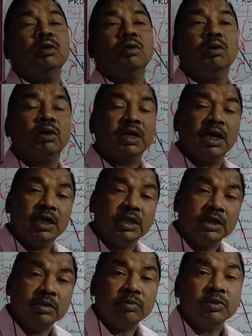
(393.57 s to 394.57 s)

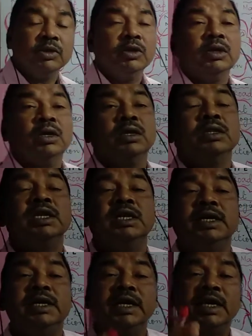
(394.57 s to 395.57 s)
organisms
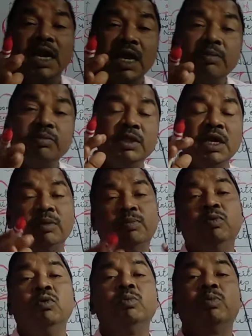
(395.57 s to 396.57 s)
that derive their
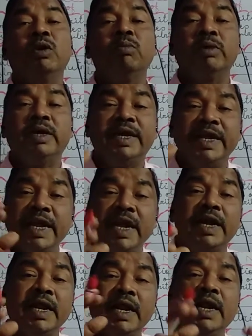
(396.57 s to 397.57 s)
food from
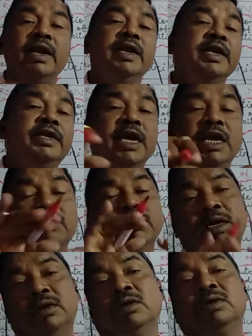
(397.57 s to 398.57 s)
dead and decaying
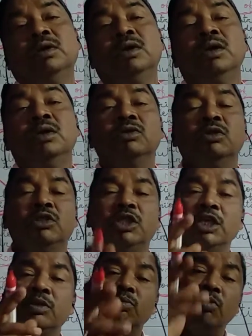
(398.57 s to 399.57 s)
matter. So
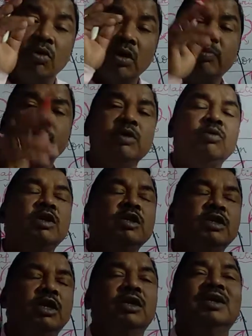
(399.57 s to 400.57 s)
this mode of
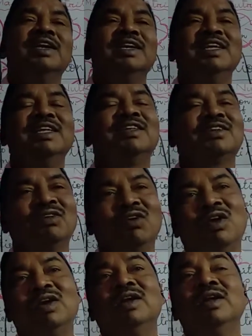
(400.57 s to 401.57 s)
nutrition is
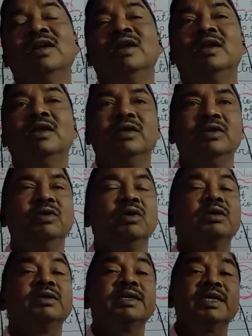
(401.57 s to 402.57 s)
called your
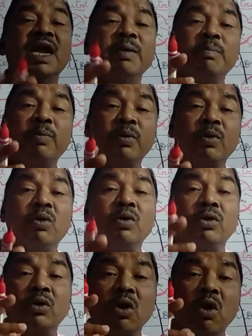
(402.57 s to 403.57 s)

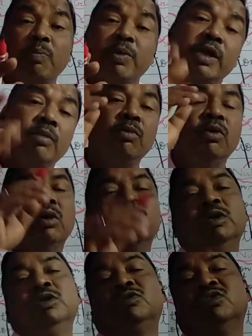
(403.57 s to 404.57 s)
saprotrophic mode of
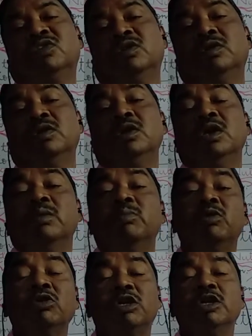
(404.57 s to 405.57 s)
nutrition.
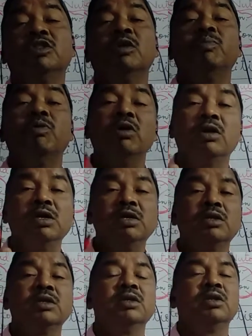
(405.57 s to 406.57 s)
Mostly the
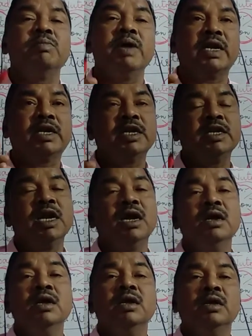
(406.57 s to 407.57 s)
fungus, the
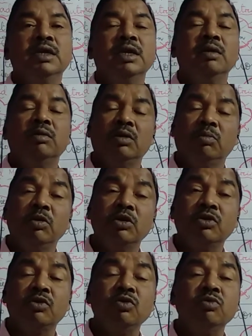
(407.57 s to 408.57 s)
bacteria, the
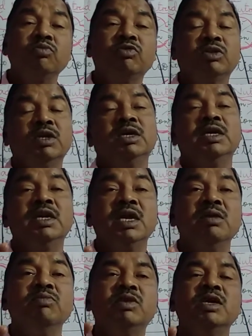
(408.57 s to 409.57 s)
mushrooms, they
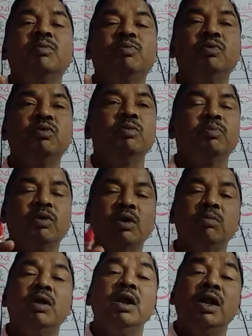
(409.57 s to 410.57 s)
derive their food
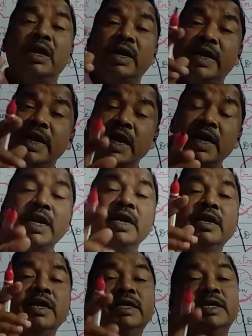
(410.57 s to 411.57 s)
from dead
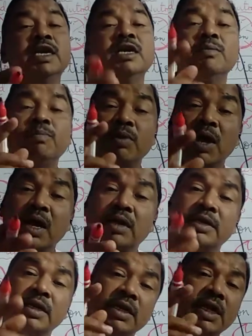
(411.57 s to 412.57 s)
and decaying plants
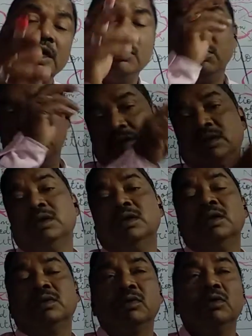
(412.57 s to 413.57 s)
and animals.
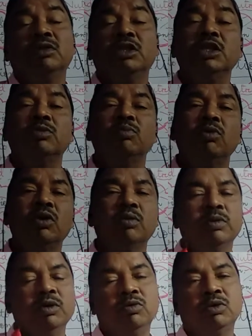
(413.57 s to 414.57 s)
So this mode
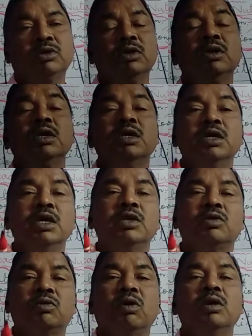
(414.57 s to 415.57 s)
of nutrition is
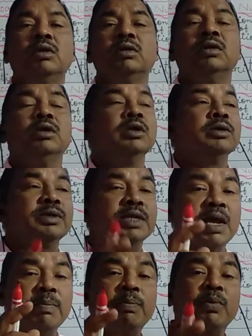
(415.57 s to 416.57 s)
called
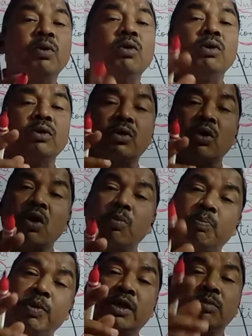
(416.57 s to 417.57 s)

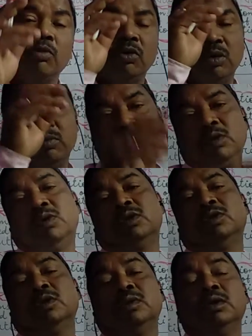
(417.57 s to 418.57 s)
saprotrophic mode of
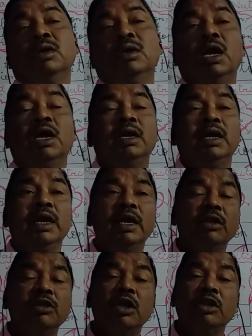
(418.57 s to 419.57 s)
nutrition. And
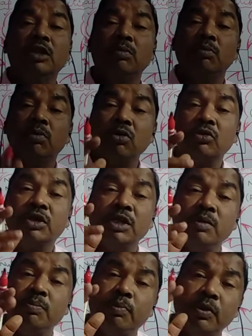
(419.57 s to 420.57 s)
another, the most
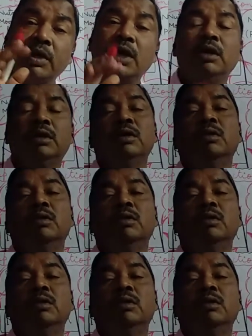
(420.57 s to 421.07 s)
important